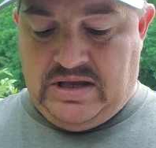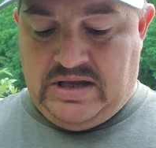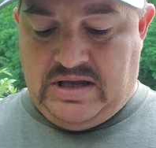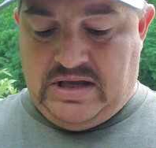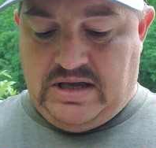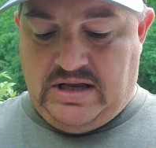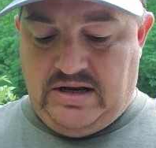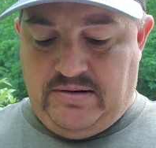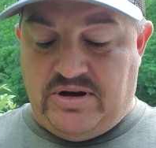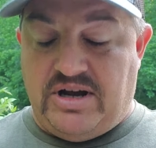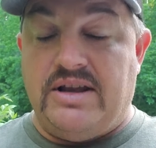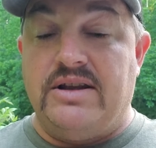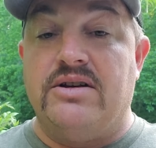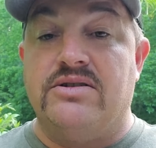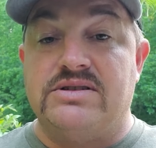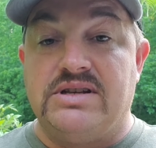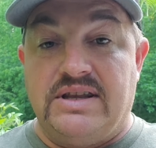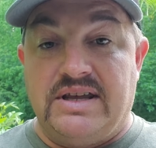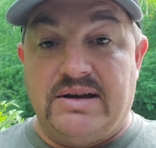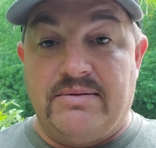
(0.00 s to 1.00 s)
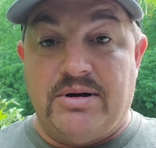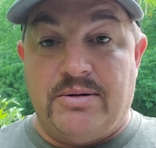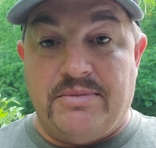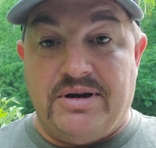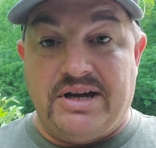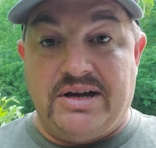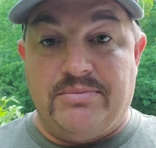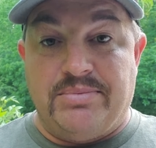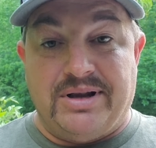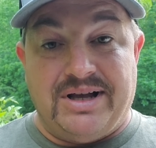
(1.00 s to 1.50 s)
anybody that knows anything about
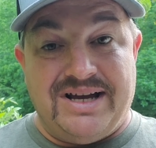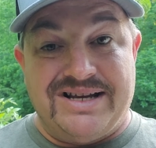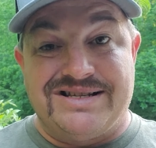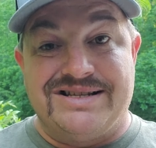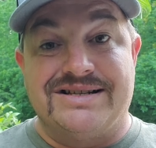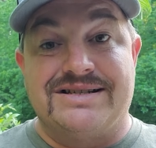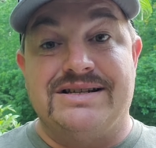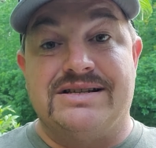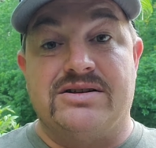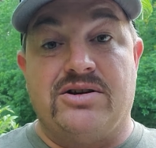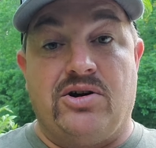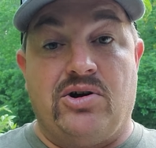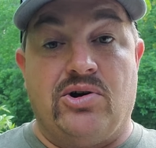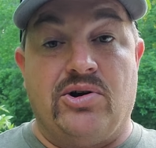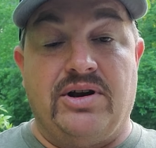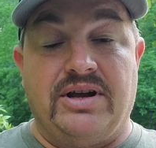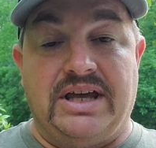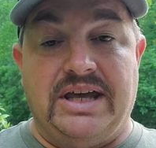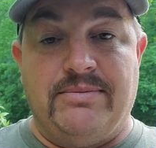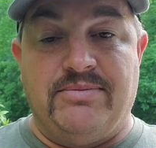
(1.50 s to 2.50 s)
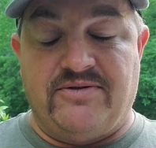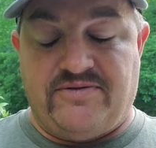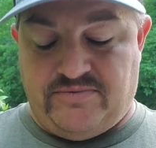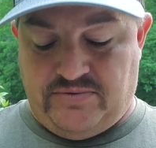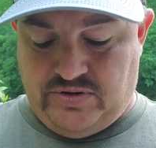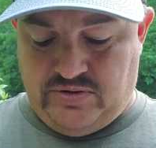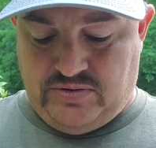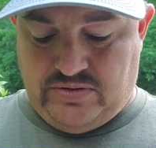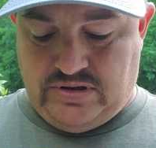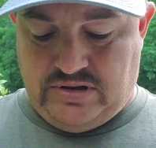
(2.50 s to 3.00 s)
making plastics, it's hard to keep it from
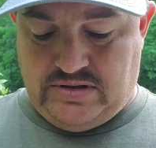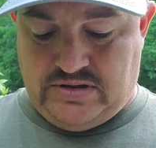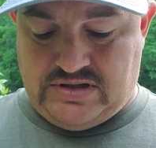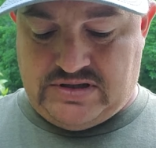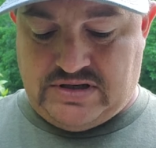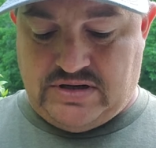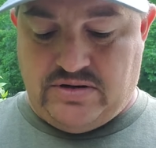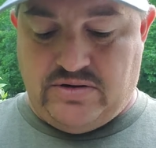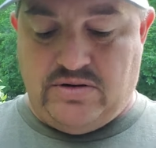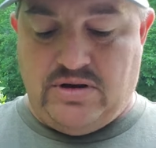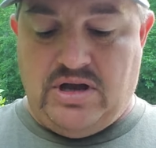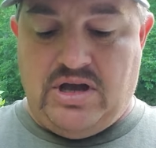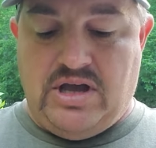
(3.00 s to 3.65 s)
doing it. So